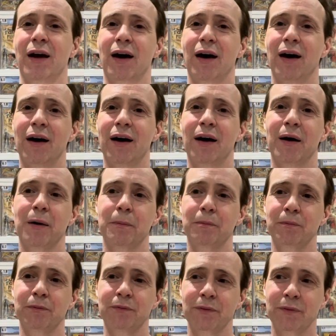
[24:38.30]
the
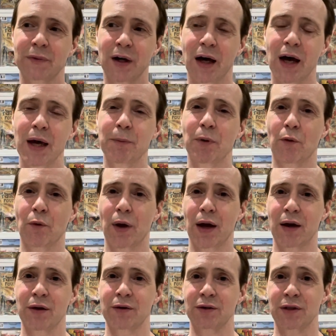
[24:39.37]
hype
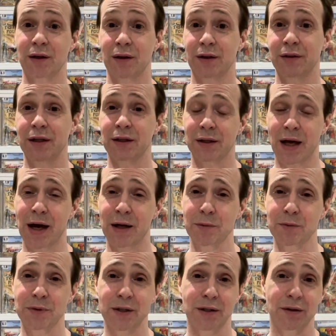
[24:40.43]
around Neal
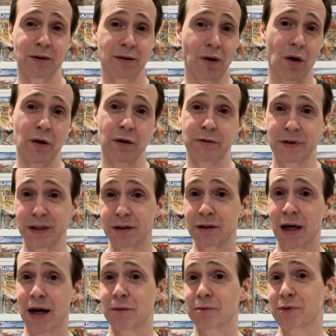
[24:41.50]
Adams and all of Neal
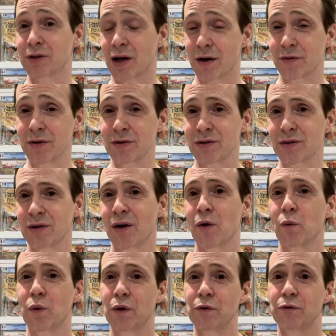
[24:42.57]
Adams covers
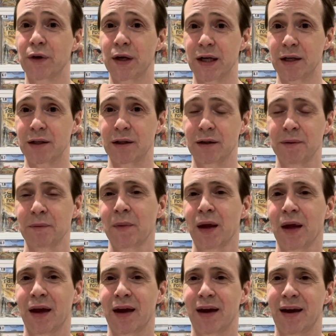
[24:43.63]
will fade,
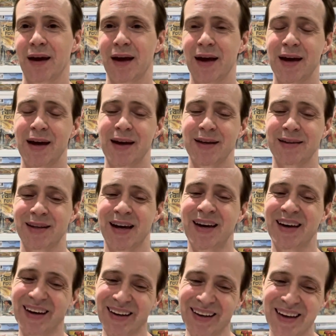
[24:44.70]
and
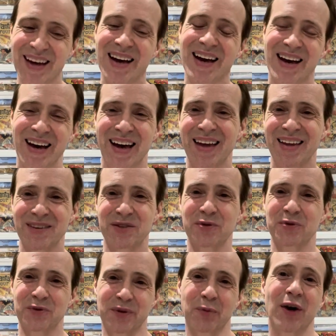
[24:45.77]

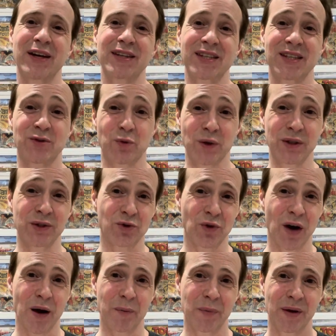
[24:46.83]
and the prices will
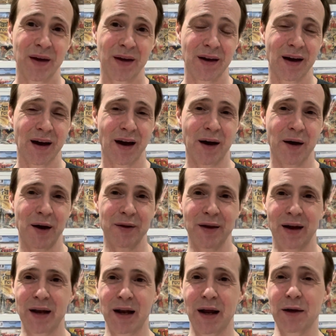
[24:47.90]
drop,
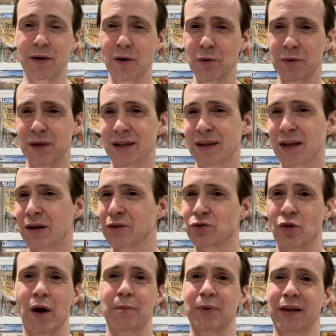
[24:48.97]
and I don't think they'll
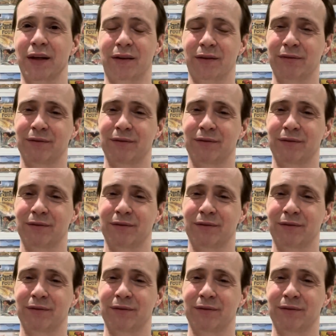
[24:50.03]
drop like